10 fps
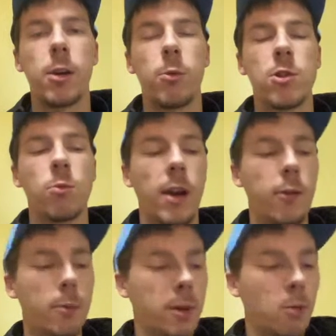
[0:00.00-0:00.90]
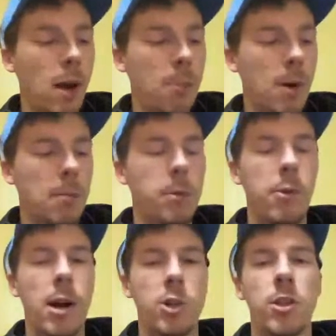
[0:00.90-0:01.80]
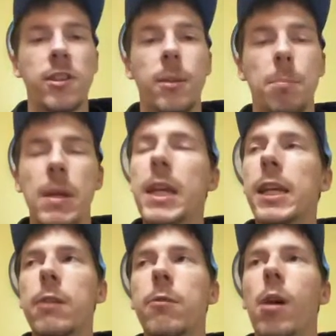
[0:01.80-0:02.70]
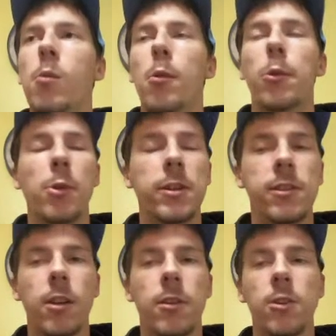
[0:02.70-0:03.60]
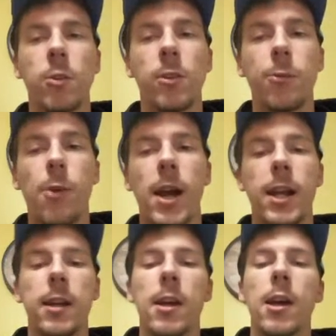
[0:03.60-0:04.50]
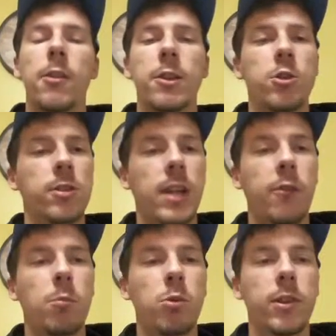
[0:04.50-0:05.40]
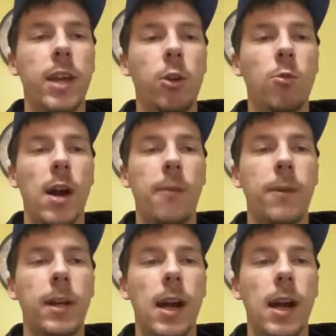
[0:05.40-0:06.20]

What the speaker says: which is why everybody's probably watching this, the peak event where we're going to see all the snow is Friday. They just haven't put that graphic